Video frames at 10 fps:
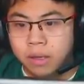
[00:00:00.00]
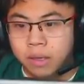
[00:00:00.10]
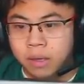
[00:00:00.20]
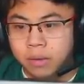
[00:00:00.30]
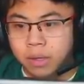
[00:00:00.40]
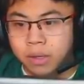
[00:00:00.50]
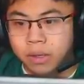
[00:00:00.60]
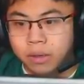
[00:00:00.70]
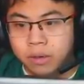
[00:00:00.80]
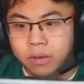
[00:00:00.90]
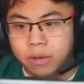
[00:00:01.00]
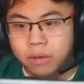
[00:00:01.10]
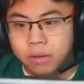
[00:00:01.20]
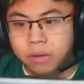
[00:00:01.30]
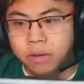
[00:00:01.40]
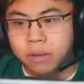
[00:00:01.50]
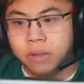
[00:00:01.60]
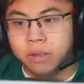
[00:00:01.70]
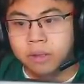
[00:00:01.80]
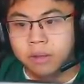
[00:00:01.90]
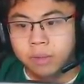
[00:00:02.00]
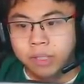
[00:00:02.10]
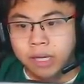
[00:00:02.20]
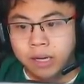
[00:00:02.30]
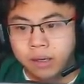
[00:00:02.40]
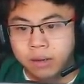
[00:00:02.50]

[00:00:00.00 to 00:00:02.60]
No, no, no. What's that guy